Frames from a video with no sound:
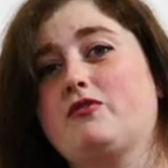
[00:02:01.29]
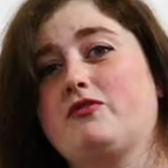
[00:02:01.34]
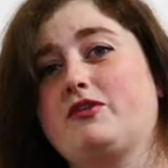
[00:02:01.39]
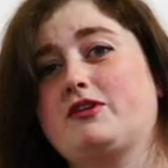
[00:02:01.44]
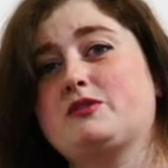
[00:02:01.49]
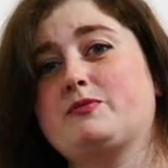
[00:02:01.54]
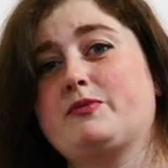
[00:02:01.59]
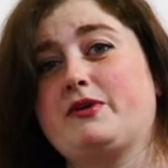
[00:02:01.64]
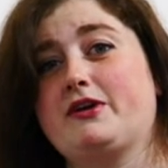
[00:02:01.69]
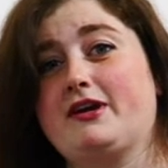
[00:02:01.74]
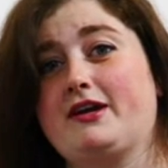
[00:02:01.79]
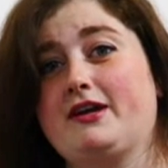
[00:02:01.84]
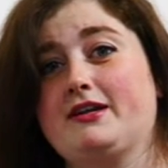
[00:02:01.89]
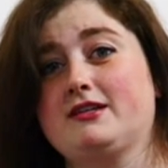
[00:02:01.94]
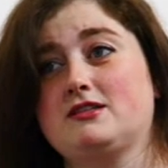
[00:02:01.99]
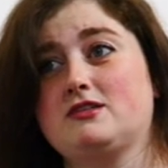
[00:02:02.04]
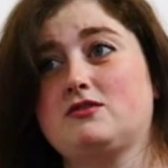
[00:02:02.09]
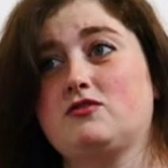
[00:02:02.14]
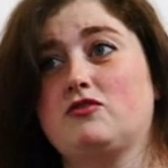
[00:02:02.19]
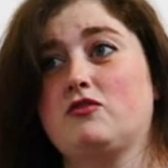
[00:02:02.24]
have
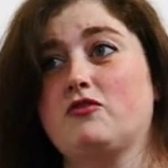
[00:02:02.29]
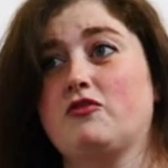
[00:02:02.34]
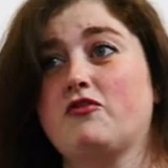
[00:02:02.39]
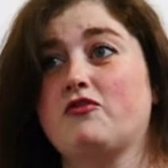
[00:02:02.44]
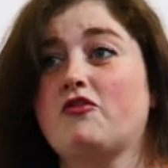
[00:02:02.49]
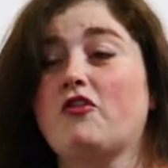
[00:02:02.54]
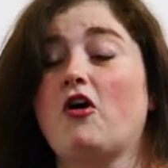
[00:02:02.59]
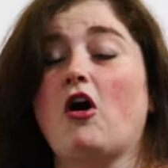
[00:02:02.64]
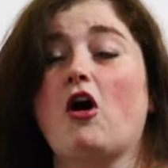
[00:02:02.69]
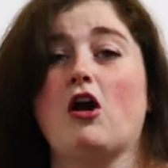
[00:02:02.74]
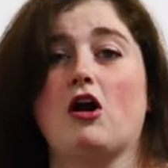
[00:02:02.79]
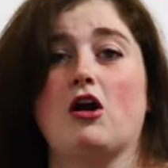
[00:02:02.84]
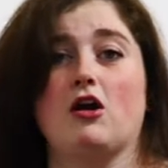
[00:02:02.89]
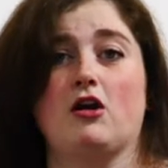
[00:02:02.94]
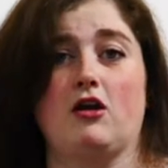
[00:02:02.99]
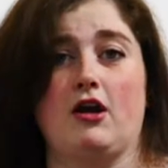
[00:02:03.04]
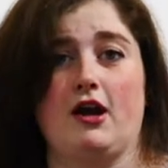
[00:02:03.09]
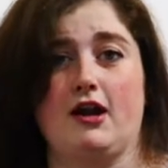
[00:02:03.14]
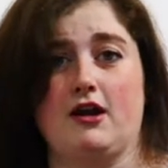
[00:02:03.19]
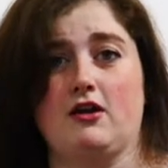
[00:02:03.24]
experienced far
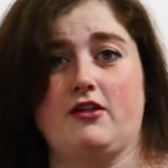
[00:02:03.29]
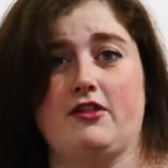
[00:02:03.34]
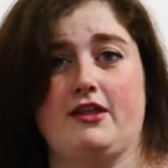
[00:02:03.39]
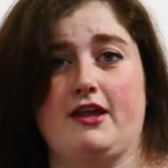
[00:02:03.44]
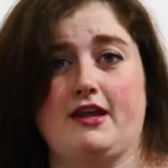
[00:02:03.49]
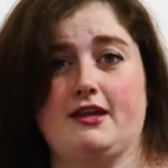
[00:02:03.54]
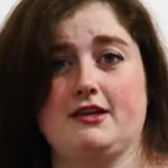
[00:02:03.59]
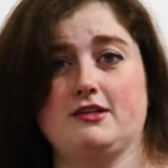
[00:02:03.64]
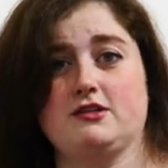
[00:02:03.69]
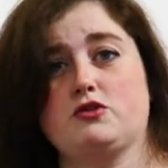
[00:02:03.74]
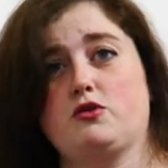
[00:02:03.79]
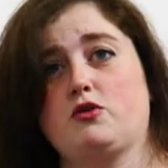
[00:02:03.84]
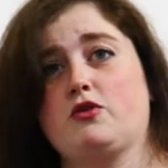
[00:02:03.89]
greater things,